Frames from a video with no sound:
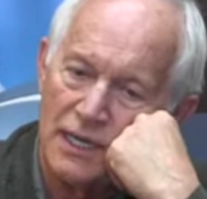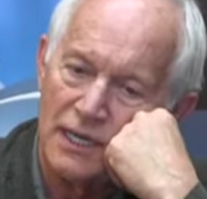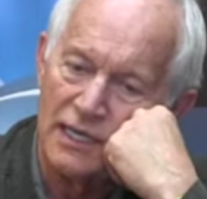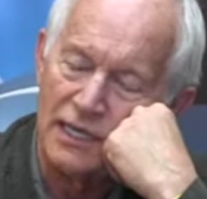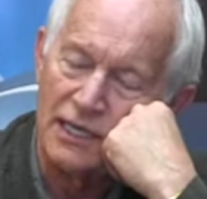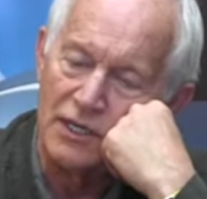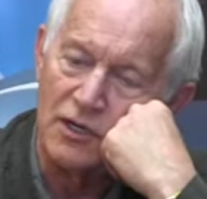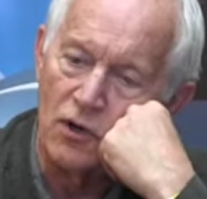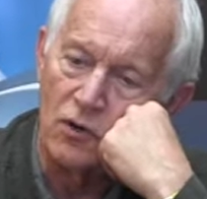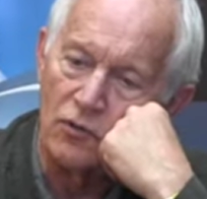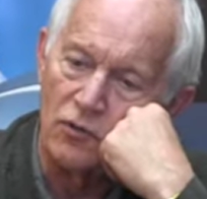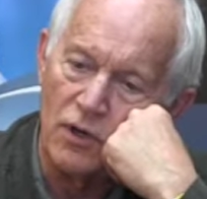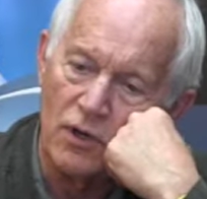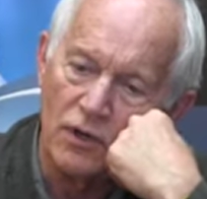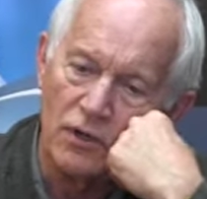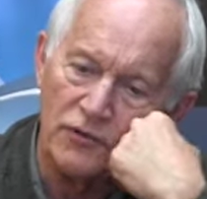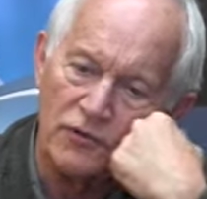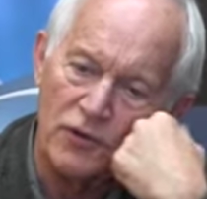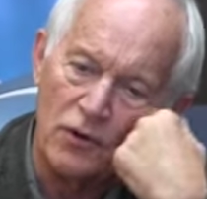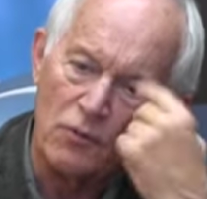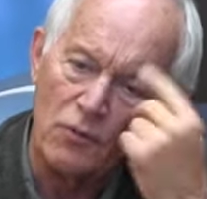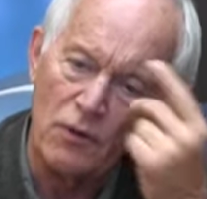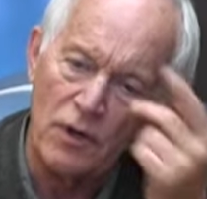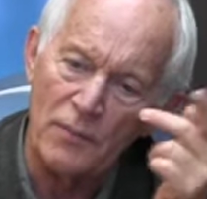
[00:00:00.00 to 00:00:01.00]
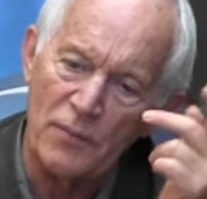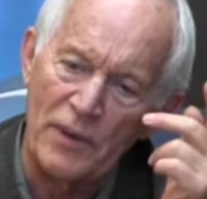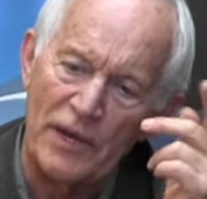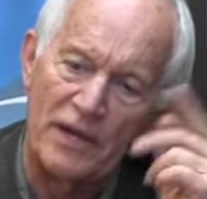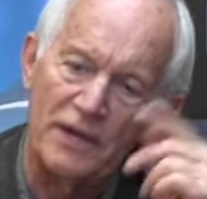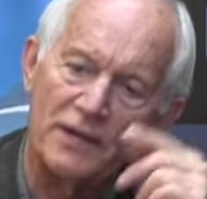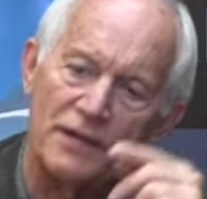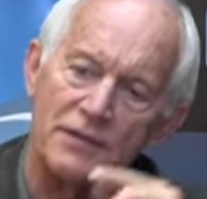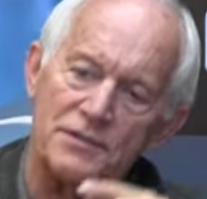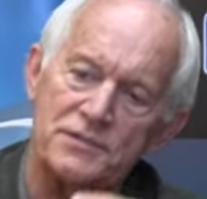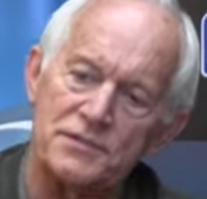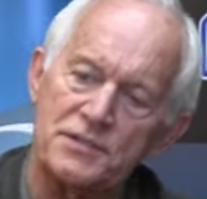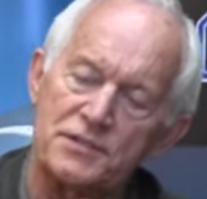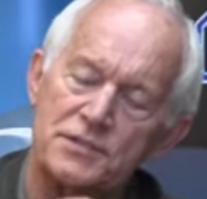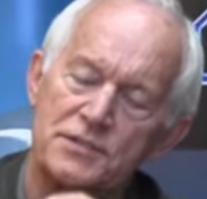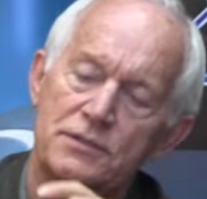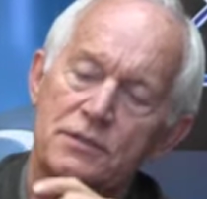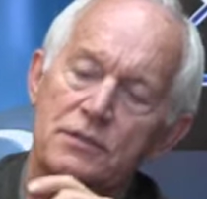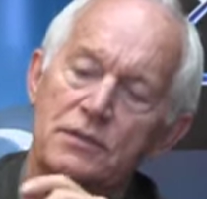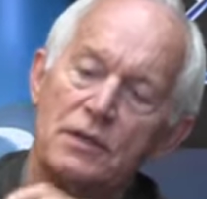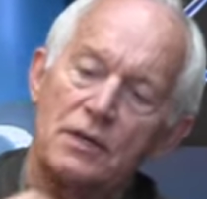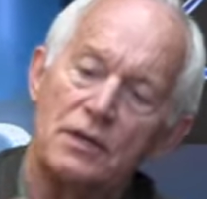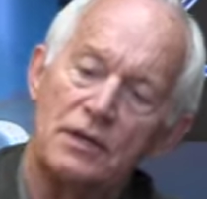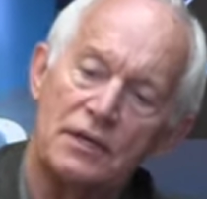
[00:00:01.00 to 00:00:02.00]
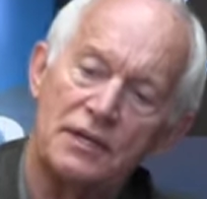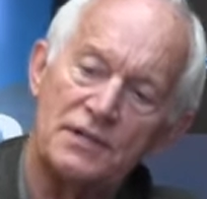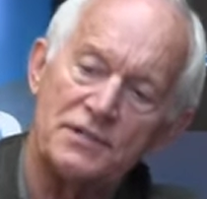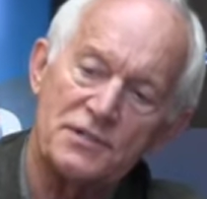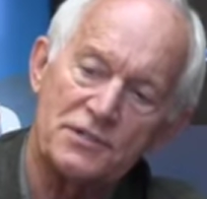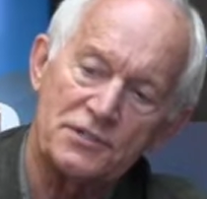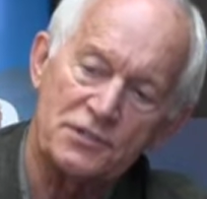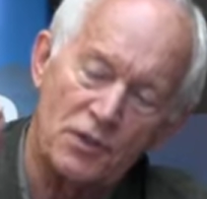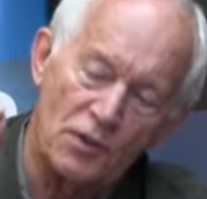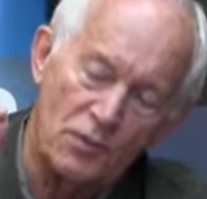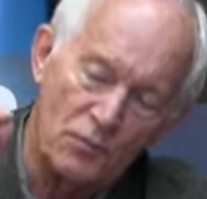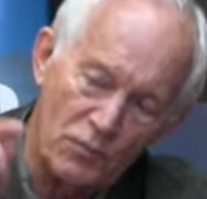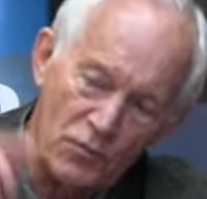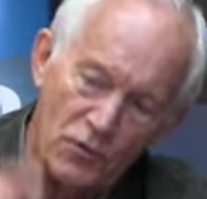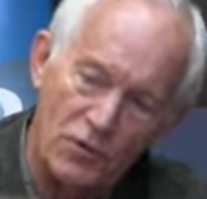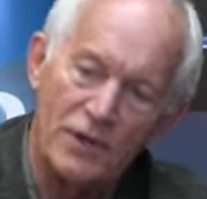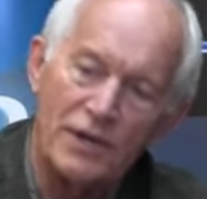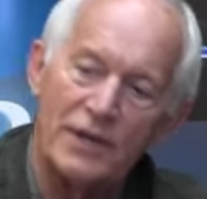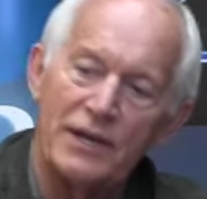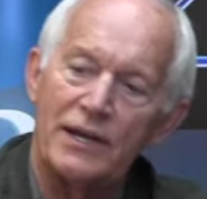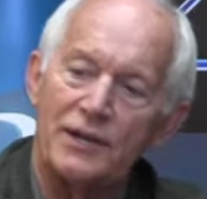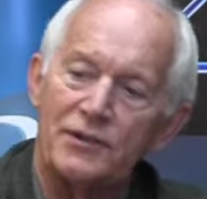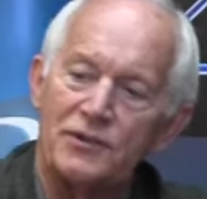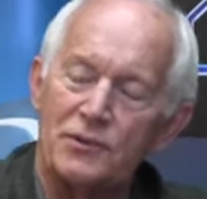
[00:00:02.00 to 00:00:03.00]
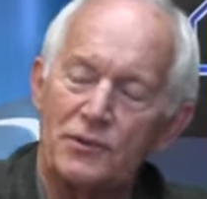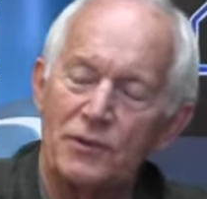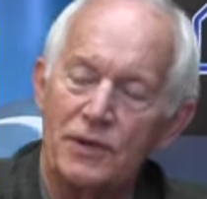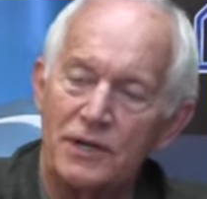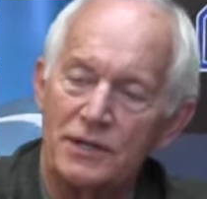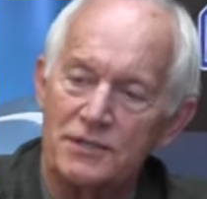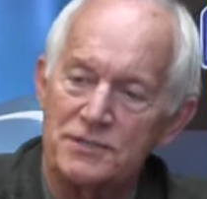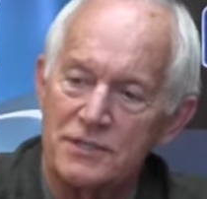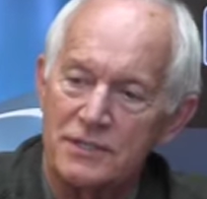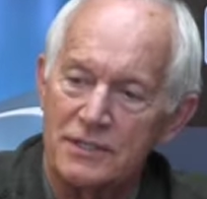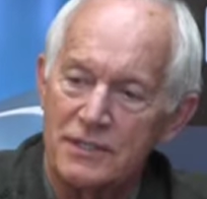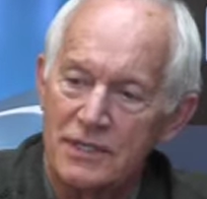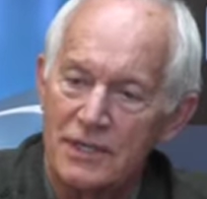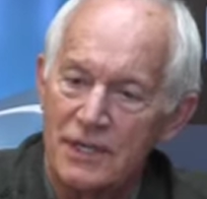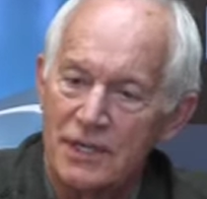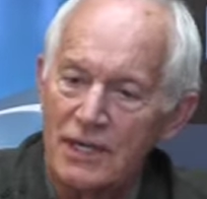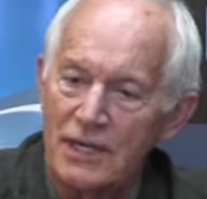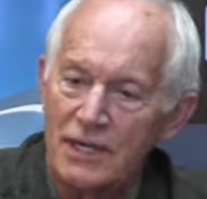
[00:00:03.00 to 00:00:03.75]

And he'd go, no, don't worry about it. Let's just let's just go more in that direction.